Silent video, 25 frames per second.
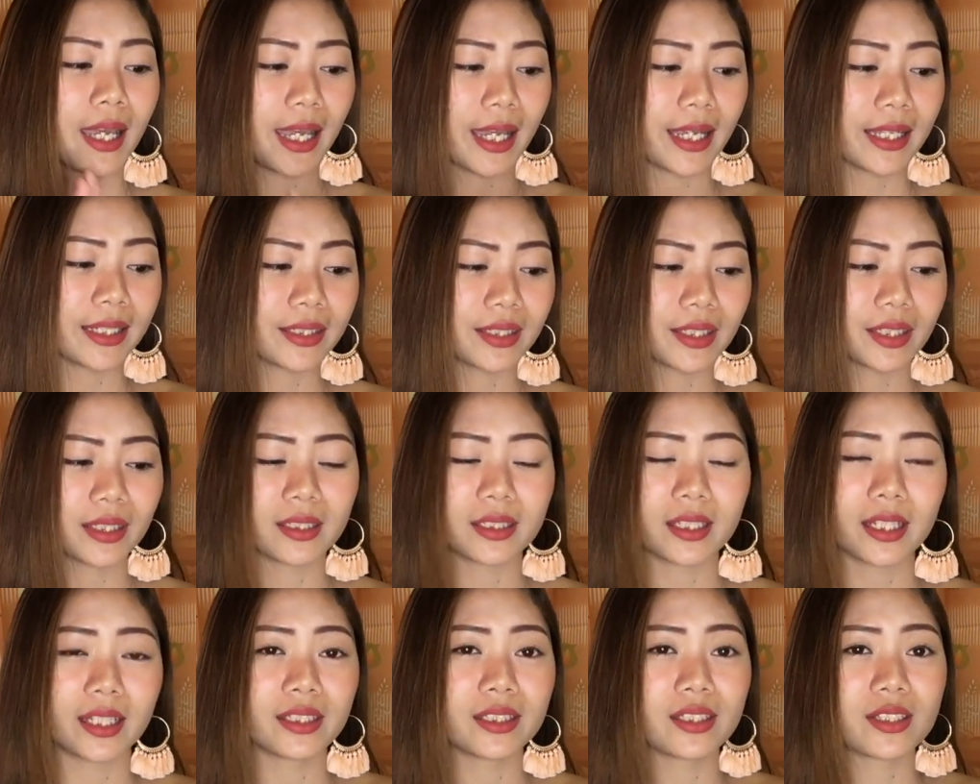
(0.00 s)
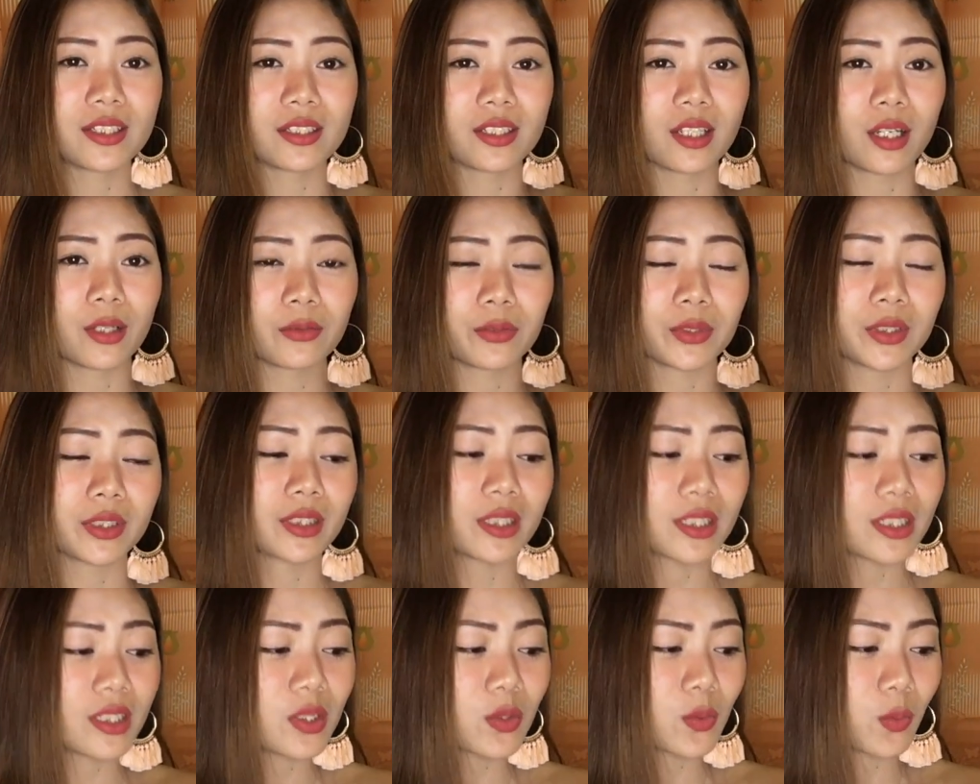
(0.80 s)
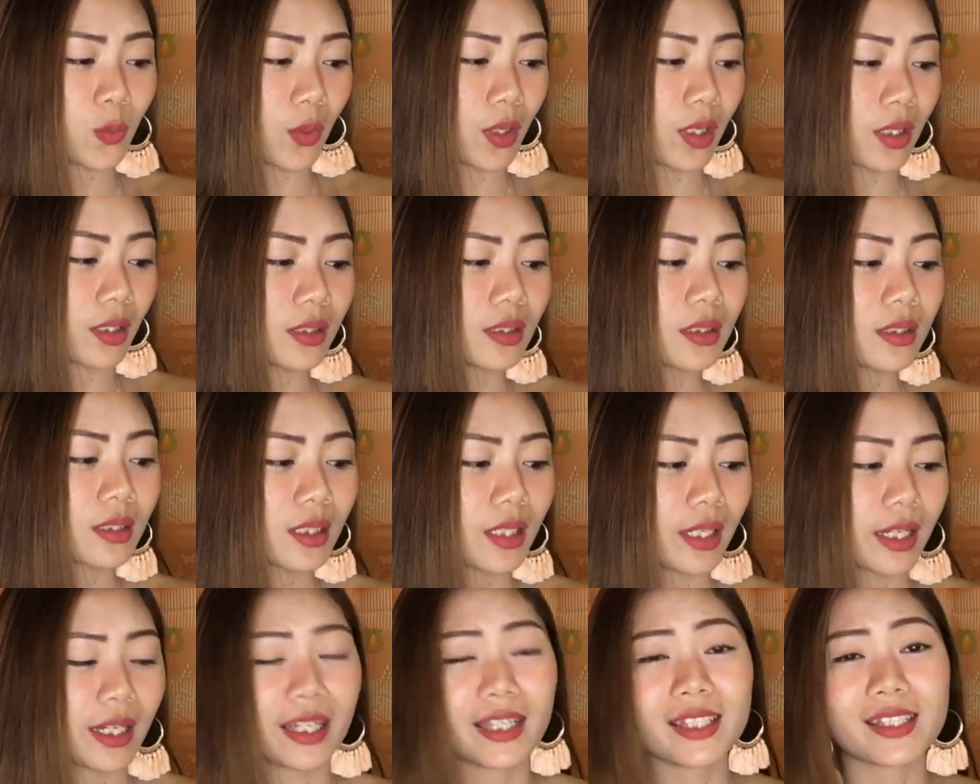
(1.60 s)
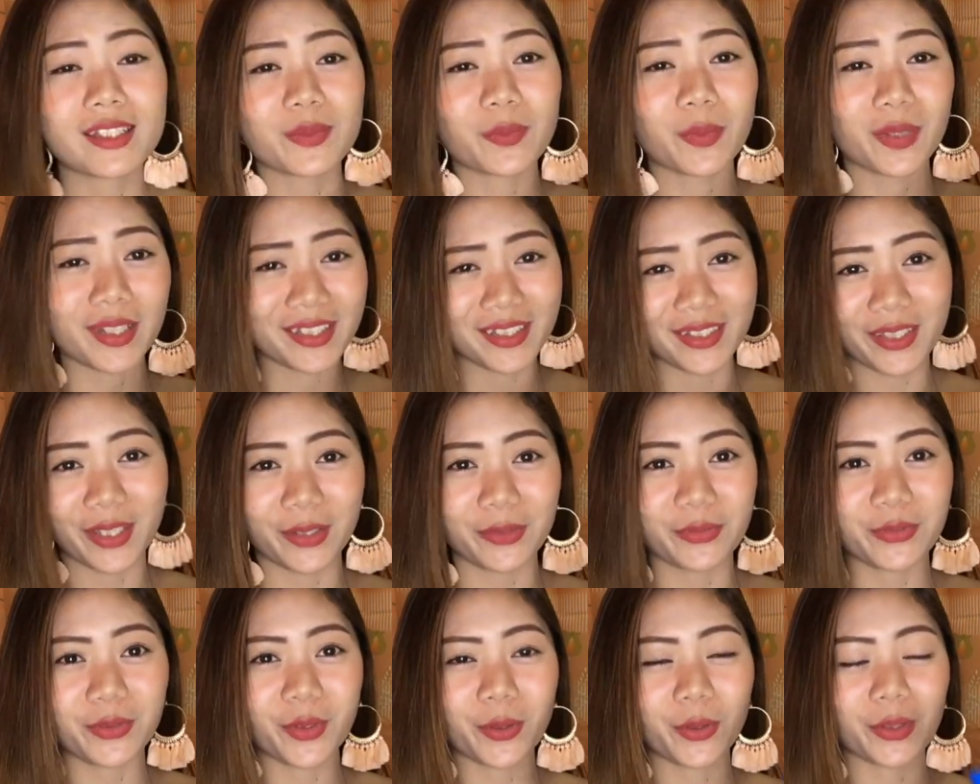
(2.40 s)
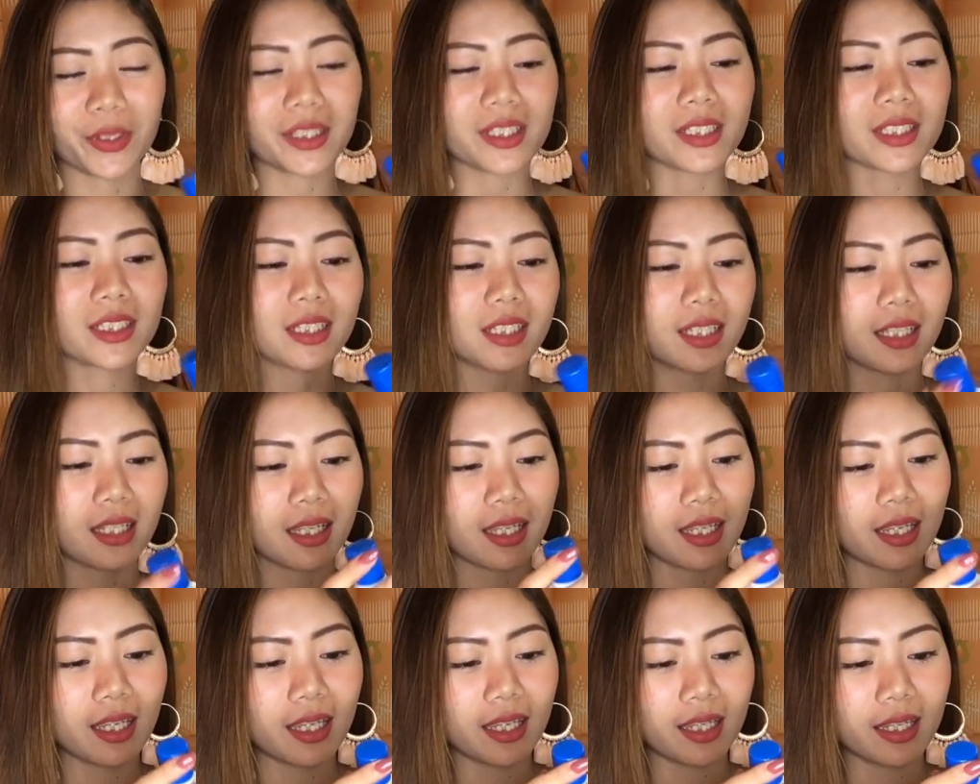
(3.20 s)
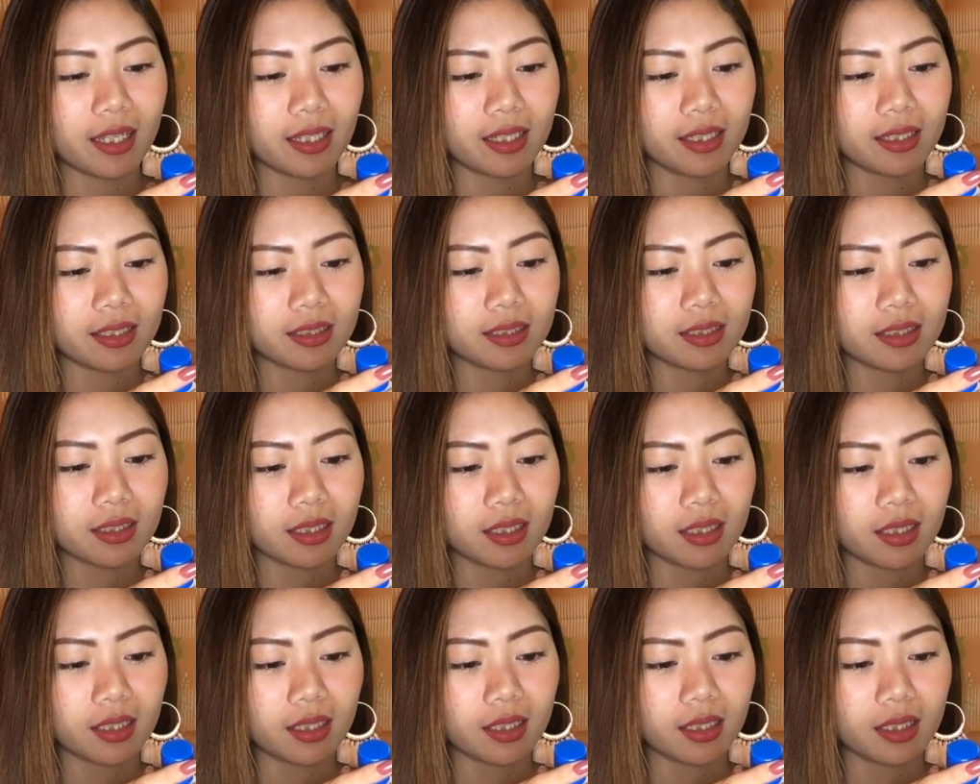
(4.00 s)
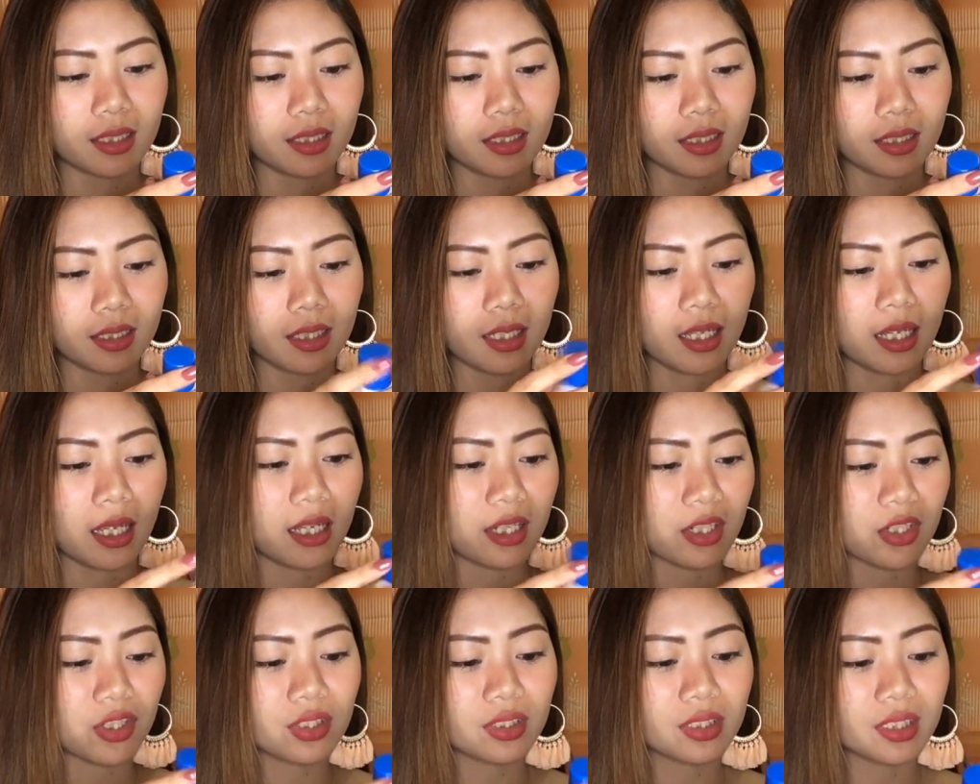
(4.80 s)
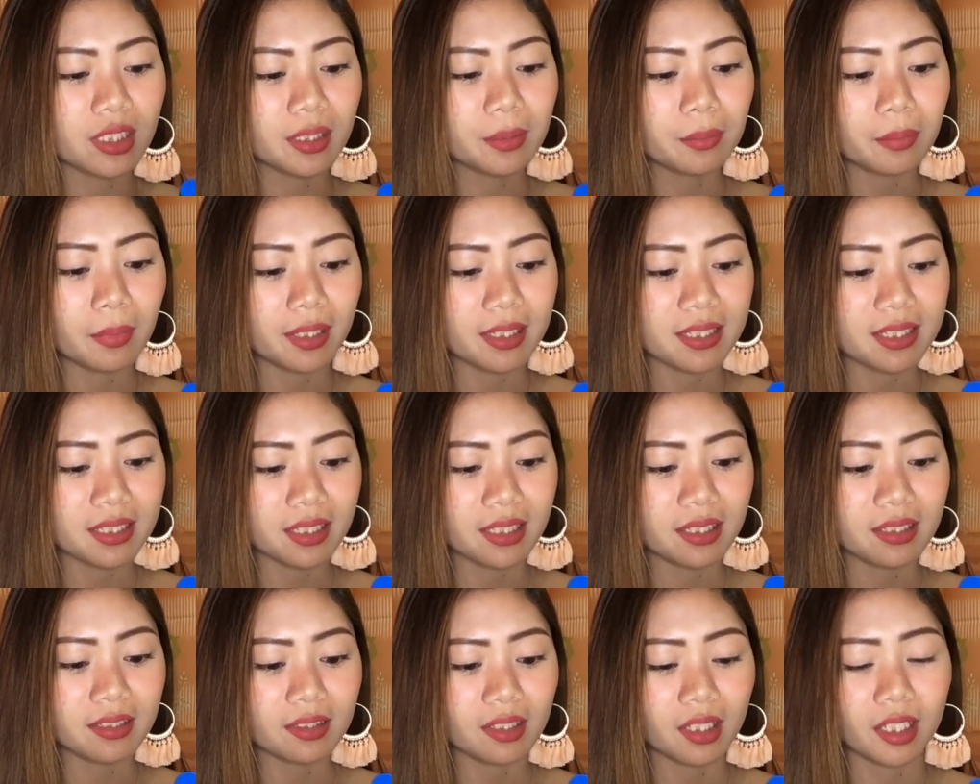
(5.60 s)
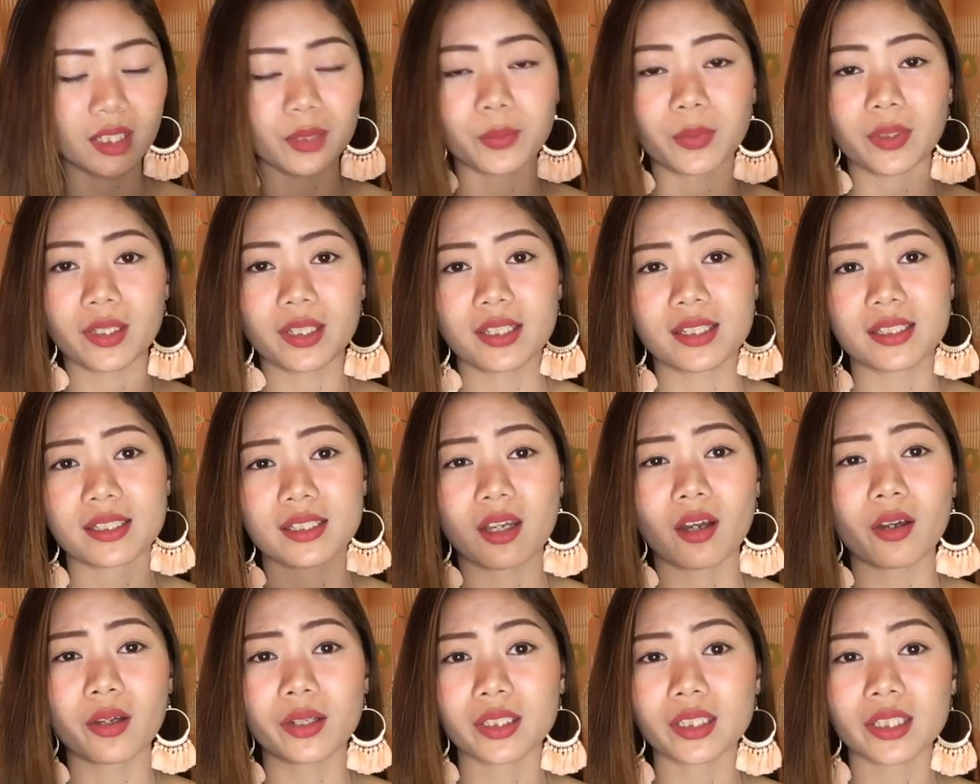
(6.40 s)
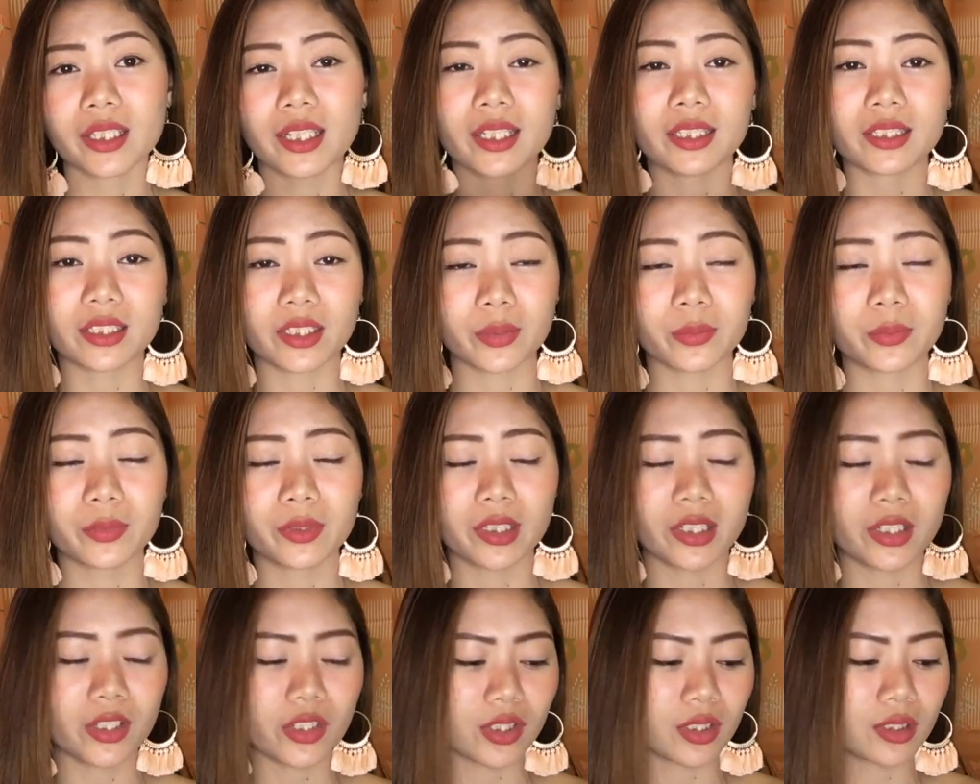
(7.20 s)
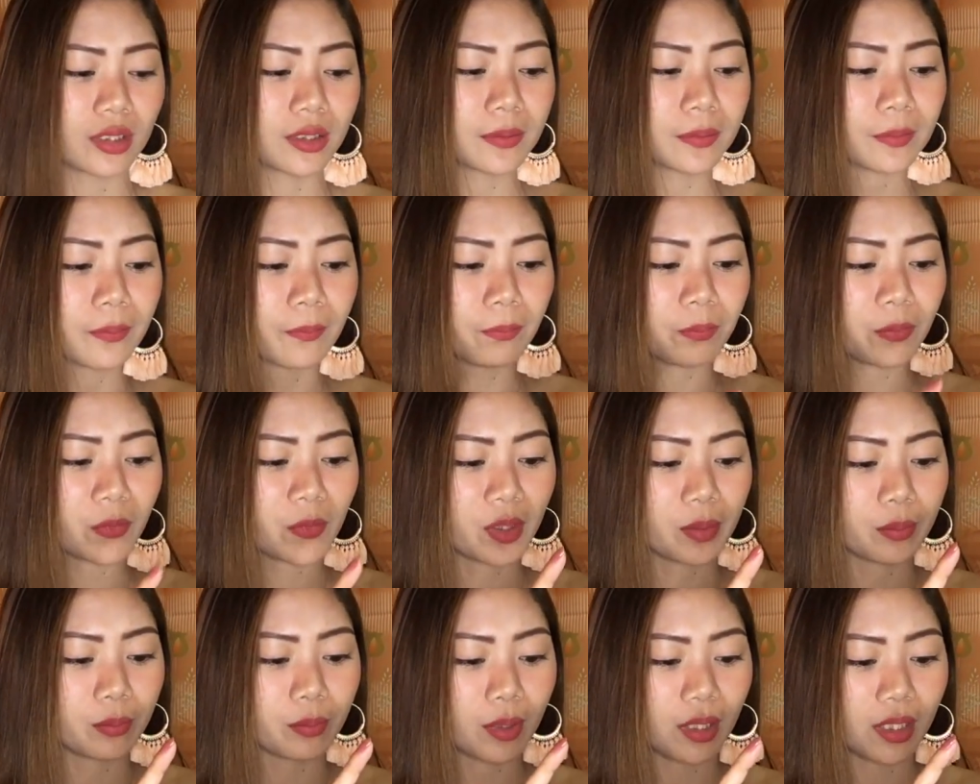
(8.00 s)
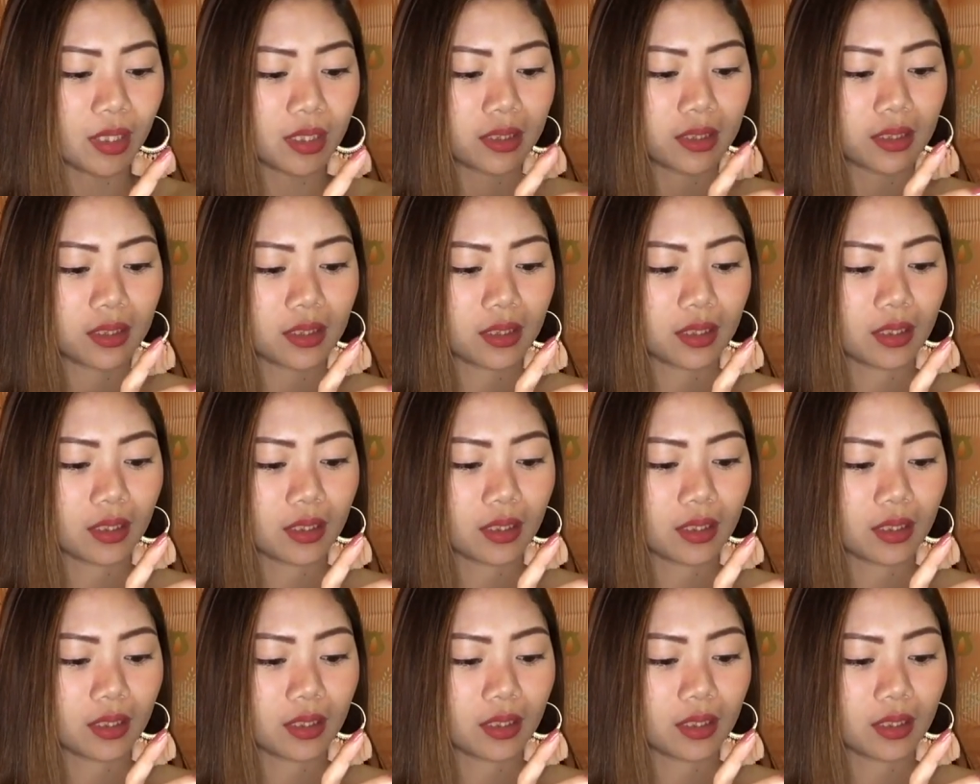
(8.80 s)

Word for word: And then I discovered this one. It's my savior, and actually, my skin type is oily and combination, but